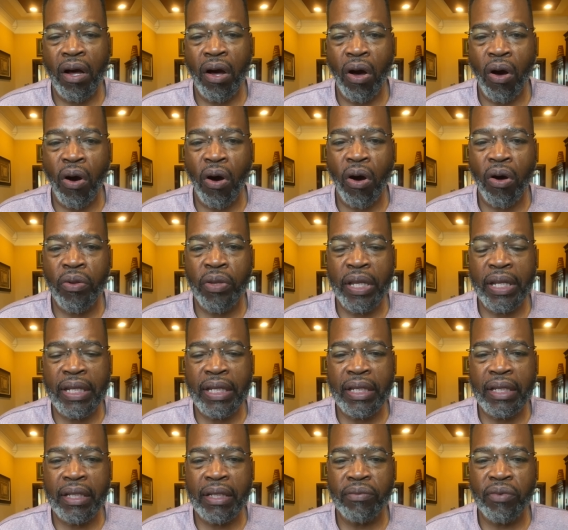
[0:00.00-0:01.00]
all that
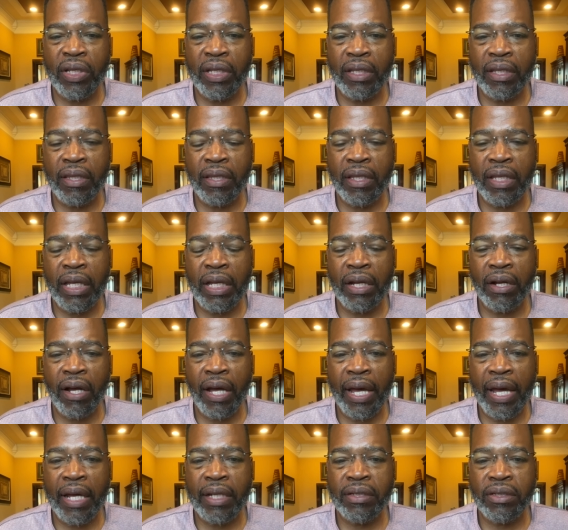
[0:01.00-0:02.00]
he, we can think or
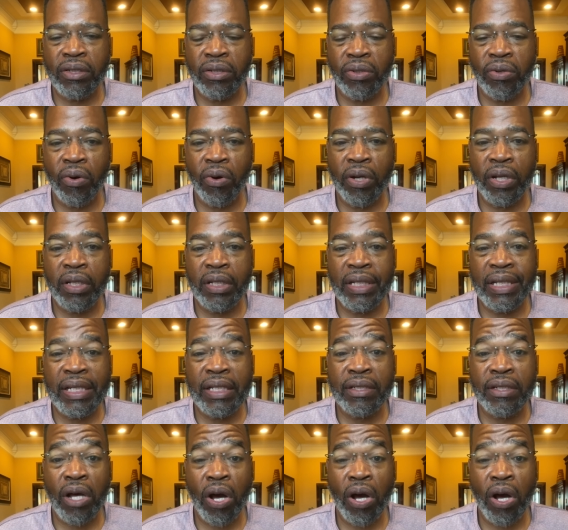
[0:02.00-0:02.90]
ask according to his